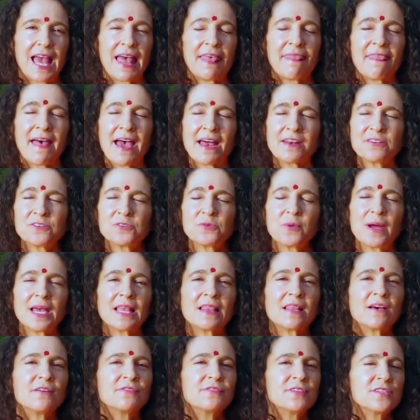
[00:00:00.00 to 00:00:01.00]
And that is
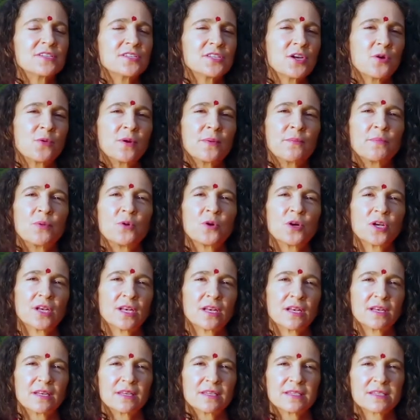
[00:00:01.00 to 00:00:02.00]
why love is so
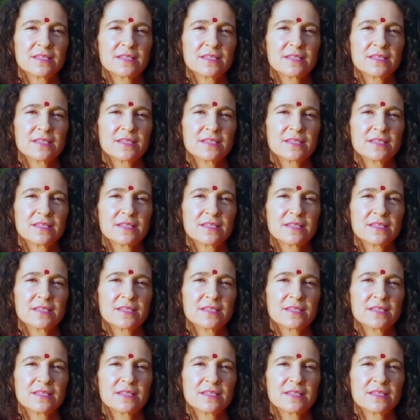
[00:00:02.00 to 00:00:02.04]
important.